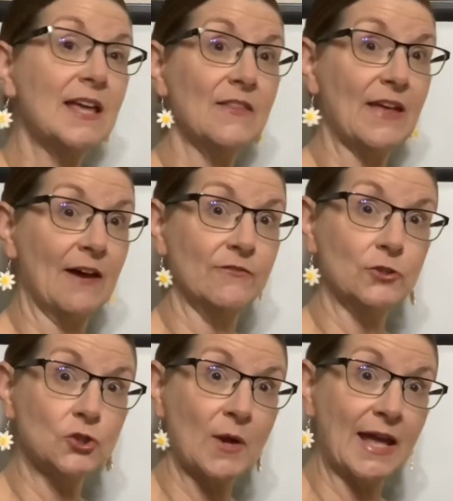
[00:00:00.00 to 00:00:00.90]
they have their
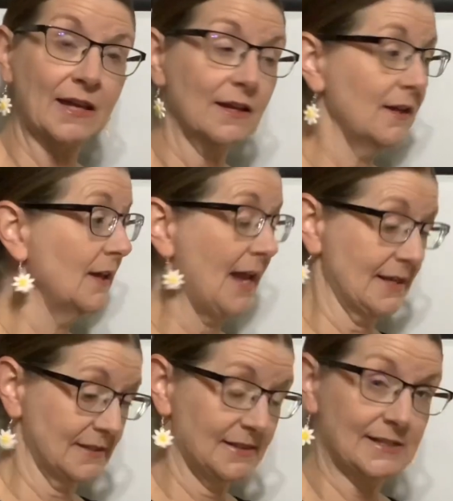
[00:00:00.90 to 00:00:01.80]
tray. It
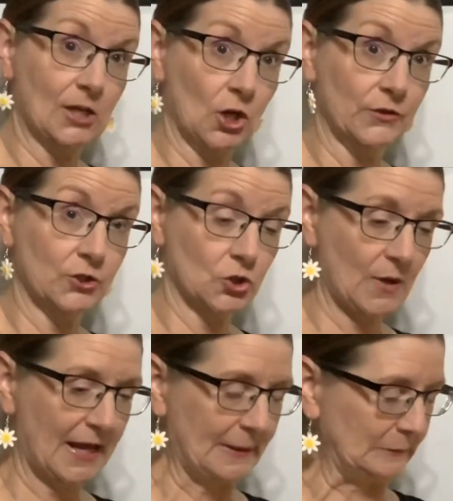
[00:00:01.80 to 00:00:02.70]
has to stay on the tray.